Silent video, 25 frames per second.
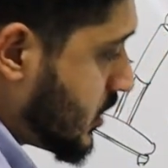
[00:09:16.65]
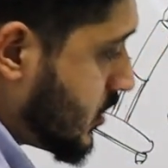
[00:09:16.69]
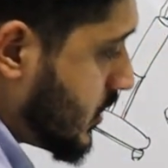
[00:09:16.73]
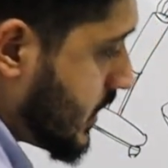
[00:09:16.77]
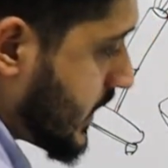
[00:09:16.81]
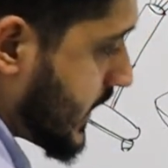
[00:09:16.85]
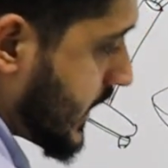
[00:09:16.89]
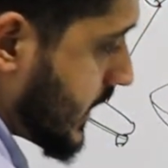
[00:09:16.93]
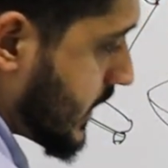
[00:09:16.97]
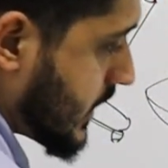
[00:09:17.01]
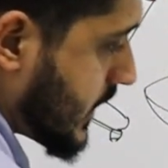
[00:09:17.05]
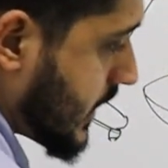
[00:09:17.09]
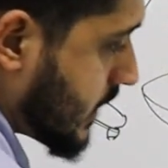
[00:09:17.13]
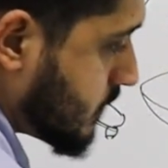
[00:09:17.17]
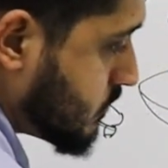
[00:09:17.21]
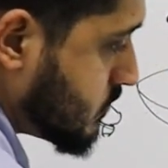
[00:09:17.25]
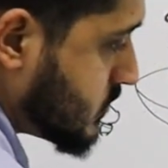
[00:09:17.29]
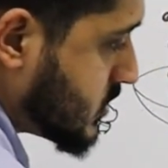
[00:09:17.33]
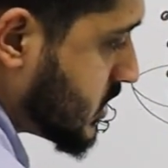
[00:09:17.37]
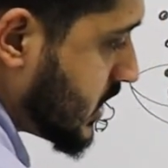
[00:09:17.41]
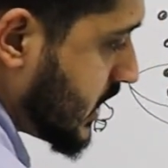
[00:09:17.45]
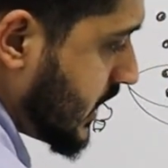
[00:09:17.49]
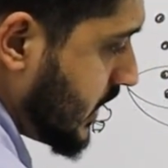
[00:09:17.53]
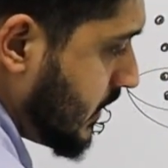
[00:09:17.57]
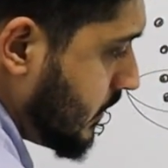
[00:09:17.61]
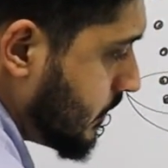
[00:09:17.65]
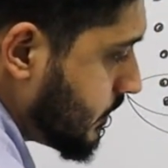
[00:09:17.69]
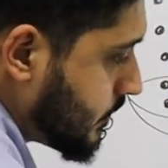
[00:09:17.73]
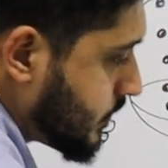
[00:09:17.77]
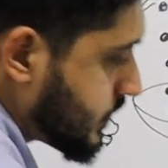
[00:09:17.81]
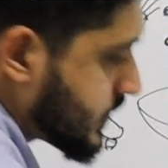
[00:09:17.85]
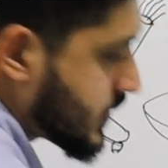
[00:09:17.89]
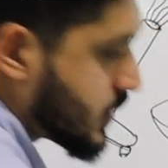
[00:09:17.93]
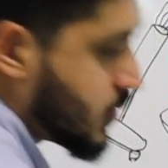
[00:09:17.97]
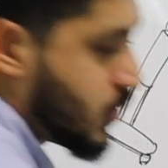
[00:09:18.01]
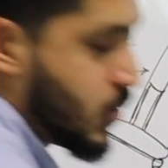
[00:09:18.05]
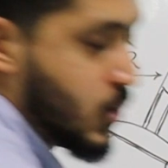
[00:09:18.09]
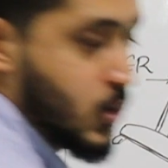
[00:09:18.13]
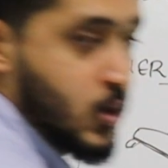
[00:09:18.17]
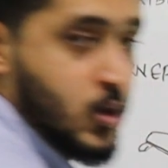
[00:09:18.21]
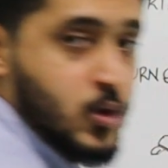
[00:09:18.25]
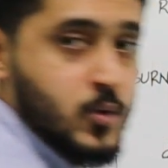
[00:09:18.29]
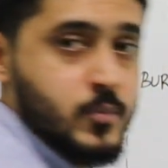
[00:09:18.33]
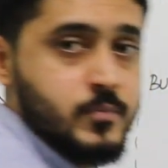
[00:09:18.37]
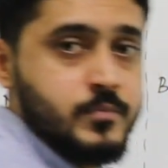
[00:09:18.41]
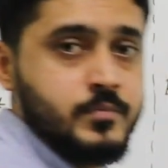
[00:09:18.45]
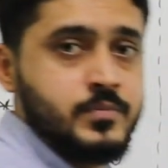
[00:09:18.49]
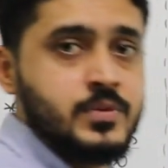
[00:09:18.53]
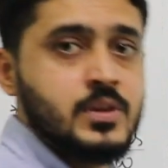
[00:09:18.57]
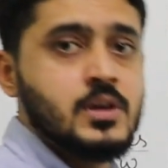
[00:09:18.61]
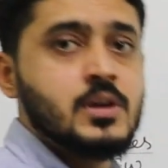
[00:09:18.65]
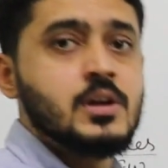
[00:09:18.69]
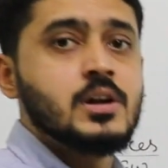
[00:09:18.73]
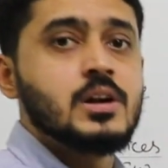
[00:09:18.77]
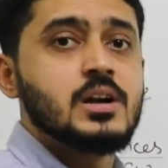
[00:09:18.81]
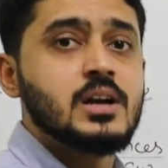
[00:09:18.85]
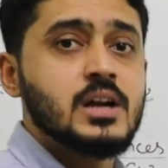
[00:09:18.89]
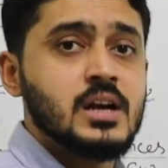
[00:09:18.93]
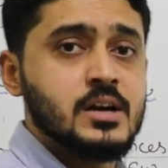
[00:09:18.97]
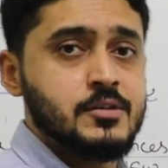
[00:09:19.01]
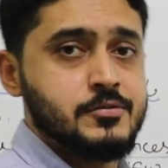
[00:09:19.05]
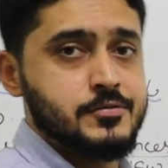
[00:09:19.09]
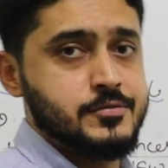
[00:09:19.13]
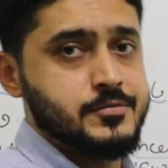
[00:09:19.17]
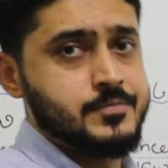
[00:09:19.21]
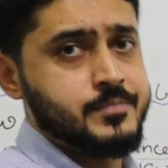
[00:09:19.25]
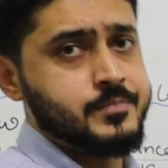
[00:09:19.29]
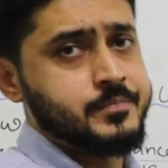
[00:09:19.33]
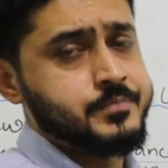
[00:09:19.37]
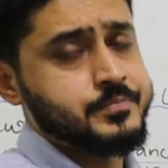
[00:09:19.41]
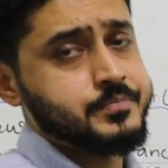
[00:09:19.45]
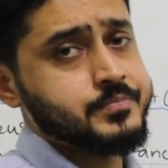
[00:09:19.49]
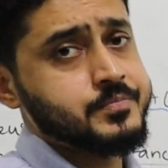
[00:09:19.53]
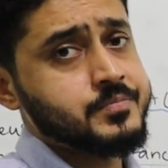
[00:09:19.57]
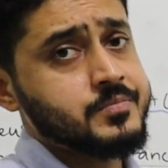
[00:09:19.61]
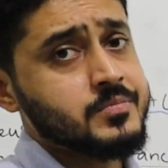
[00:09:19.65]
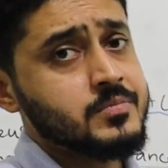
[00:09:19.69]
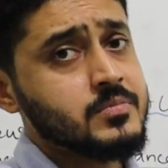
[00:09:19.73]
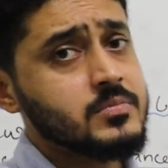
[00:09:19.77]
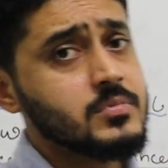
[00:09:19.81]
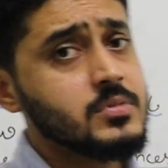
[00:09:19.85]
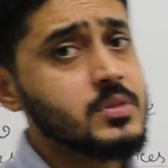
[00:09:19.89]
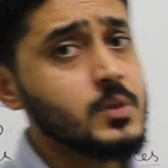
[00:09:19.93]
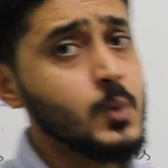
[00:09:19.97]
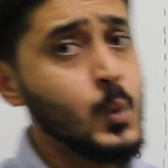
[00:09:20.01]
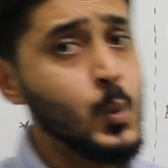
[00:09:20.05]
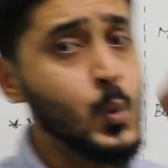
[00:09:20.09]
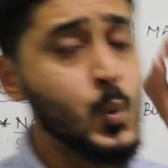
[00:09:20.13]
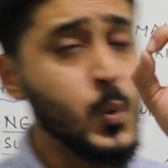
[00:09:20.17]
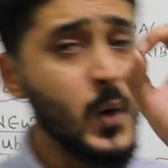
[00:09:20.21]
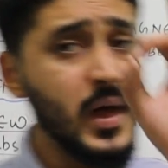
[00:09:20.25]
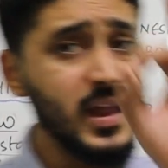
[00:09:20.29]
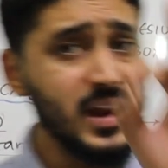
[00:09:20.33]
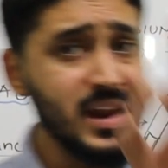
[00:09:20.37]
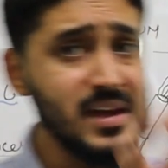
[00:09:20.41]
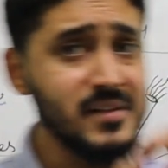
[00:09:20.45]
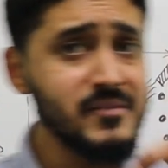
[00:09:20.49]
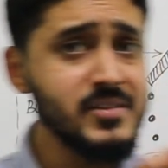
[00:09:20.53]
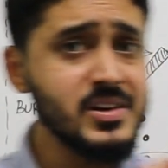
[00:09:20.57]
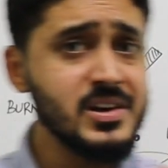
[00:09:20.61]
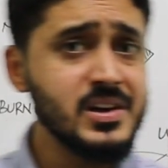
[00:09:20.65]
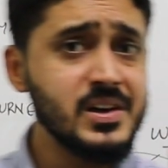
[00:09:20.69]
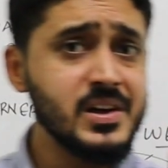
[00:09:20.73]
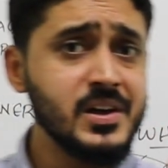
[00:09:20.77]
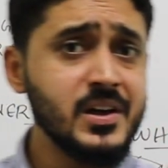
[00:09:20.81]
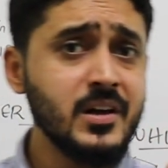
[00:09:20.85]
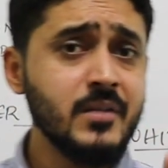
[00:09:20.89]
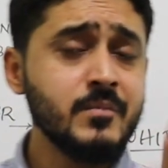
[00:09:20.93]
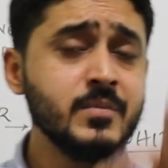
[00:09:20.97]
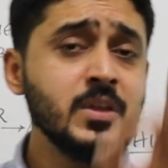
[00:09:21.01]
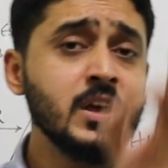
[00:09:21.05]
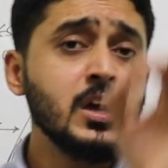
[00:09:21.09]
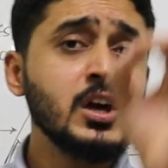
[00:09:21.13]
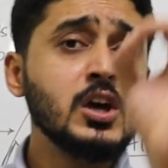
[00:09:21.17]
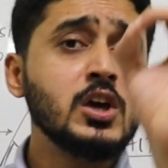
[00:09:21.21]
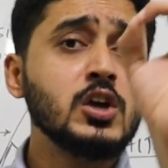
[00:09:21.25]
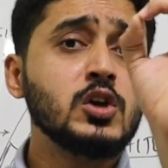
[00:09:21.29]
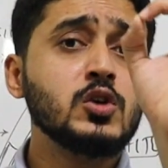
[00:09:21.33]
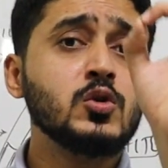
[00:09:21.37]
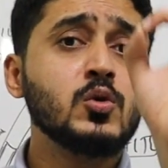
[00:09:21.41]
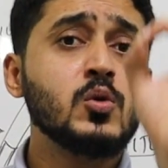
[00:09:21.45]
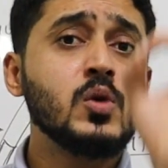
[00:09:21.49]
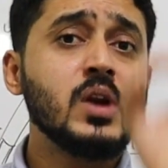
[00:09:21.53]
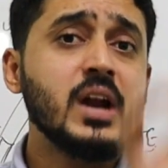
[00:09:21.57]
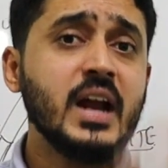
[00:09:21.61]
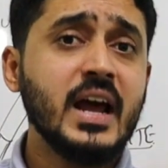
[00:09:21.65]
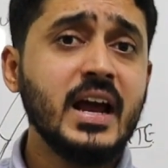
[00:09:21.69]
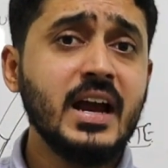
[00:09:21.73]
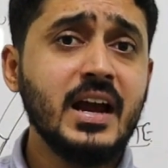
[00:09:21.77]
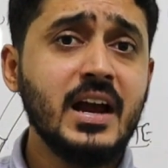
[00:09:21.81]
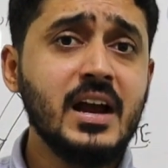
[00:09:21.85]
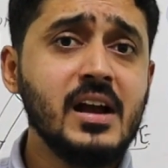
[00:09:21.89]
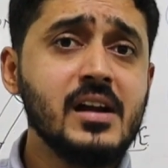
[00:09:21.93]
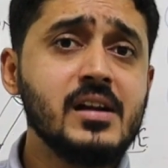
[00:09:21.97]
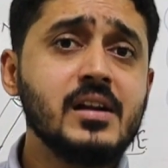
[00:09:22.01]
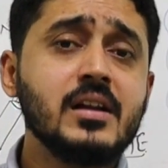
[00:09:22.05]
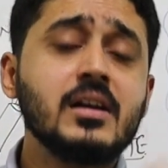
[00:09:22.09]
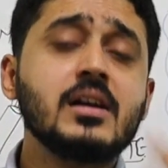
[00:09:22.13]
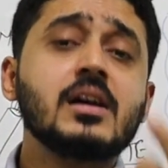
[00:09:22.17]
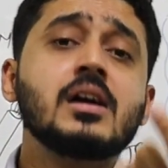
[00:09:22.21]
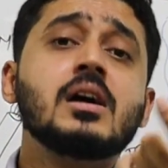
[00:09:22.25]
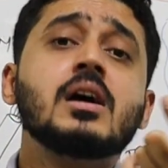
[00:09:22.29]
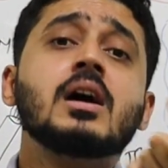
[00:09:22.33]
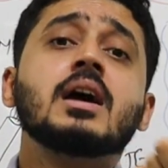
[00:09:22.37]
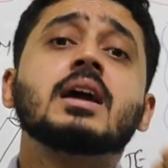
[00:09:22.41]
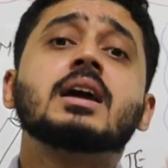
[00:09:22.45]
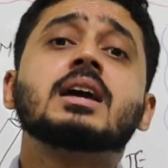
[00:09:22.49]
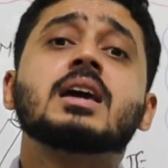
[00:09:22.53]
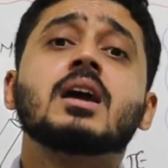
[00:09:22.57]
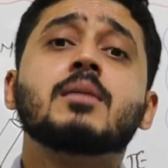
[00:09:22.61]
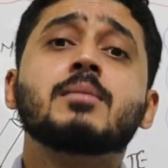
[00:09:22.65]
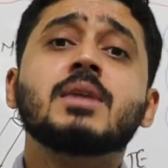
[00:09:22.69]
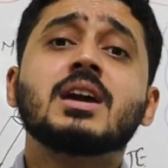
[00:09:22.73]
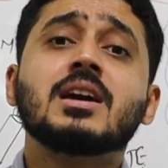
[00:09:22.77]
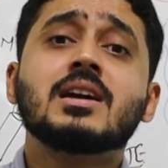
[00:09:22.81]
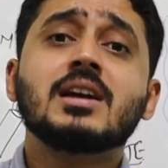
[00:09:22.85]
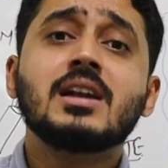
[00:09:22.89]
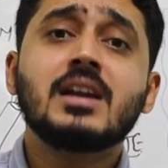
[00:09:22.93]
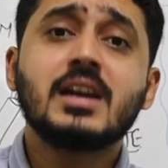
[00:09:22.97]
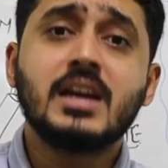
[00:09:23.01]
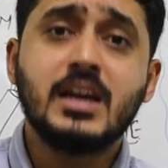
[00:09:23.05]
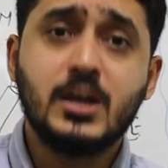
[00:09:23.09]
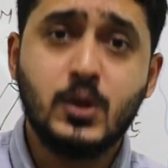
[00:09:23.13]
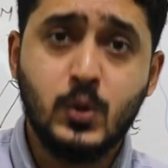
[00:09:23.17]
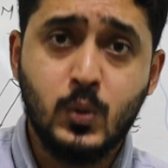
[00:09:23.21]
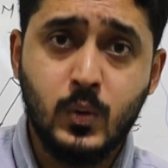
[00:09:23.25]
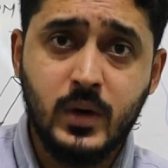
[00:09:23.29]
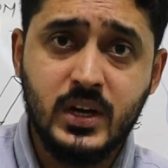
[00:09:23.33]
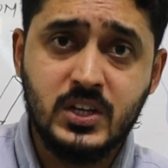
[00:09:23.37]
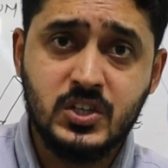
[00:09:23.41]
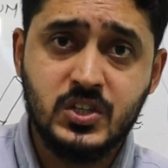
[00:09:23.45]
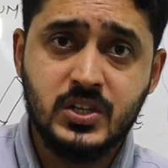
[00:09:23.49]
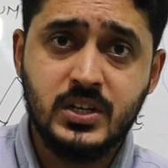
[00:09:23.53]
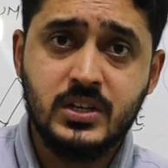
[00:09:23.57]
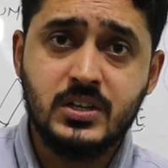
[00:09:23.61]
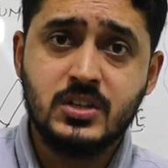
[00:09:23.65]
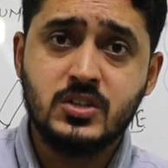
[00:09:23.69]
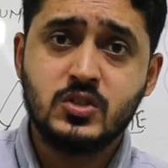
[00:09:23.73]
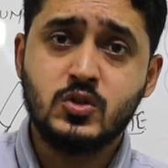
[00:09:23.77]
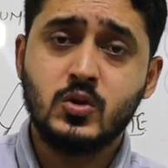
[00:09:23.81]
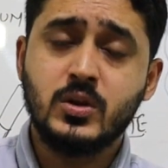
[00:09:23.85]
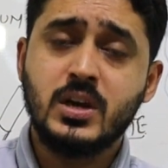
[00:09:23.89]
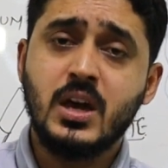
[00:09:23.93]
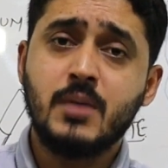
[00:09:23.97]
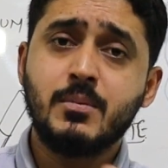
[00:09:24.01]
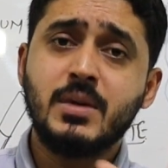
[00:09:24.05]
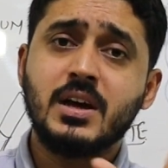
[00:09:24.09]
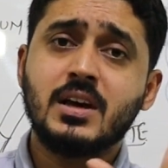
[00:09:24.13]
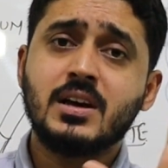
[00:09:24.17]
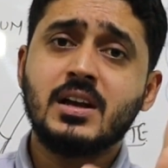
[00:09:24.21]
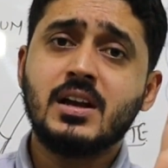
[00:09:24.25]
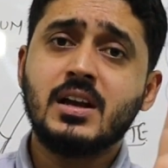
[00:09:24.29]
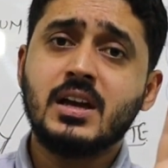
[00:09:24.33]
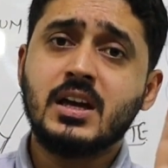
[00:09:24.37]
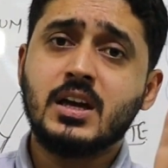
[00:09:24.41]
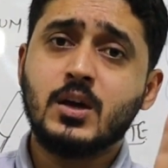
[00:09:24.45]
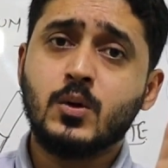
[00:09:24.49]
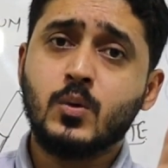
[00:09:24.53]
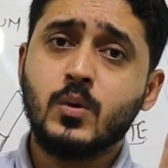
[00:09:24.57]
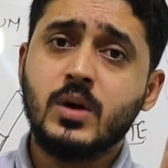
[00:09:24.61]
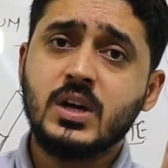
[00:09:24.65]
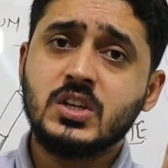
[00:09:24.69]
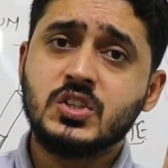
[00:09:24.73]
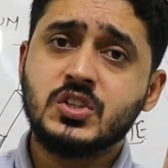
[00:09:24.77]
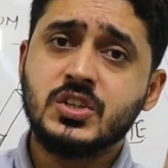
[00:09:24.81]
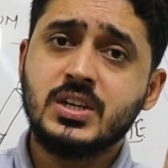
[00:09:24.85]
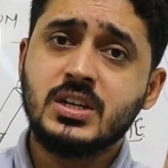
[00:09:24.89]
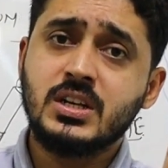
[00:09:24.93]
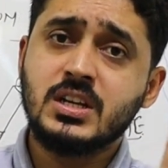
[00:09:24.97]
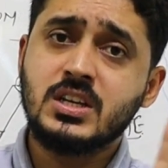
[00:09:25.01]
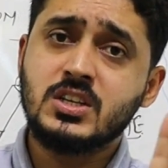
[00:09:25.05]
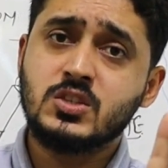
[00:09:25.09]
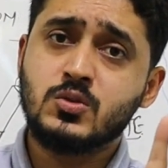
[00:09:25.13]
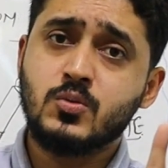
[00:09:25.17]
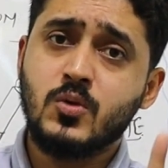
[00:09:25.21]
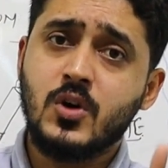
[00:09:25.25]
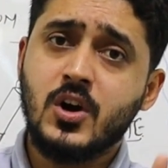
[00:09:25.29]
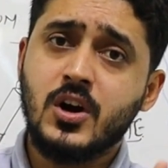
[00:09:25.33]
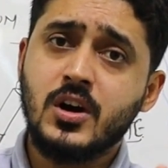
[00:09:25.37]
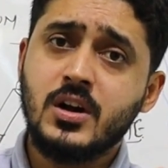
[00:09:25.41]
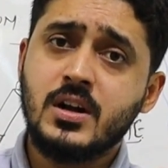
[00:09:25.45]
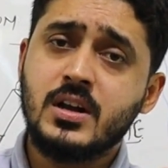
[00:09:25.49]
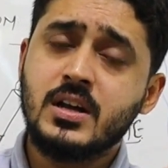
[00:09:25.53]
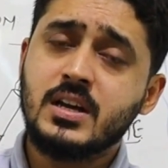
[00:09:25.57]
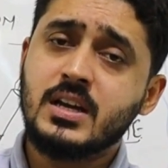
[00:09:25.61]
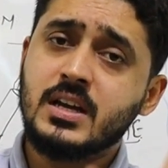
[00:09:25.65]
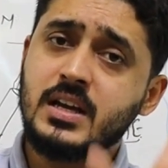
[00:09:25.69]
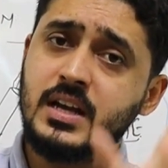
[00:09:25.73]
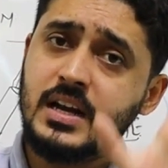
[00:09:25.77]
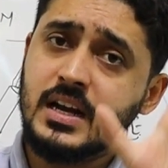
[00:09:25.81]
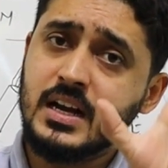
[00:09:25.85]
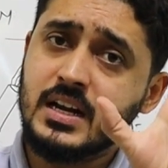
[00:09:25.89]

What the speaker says: You will get MgO. Now, whenever you write chemical equation, so chemical equation is what?